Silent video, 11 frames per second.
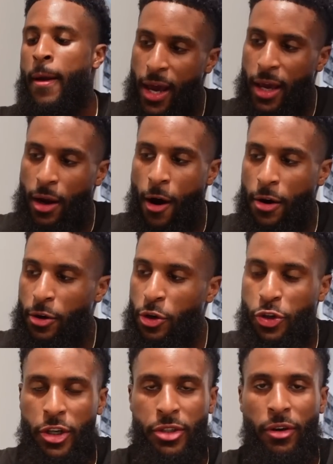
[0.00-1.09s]
And all the
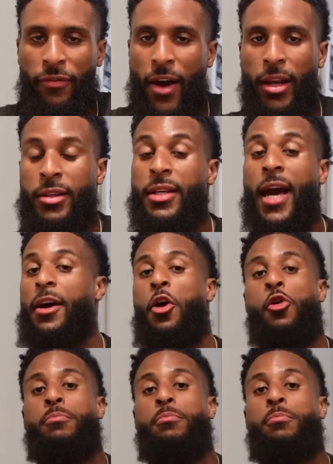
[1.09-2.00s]
nutritional factors, it got a whole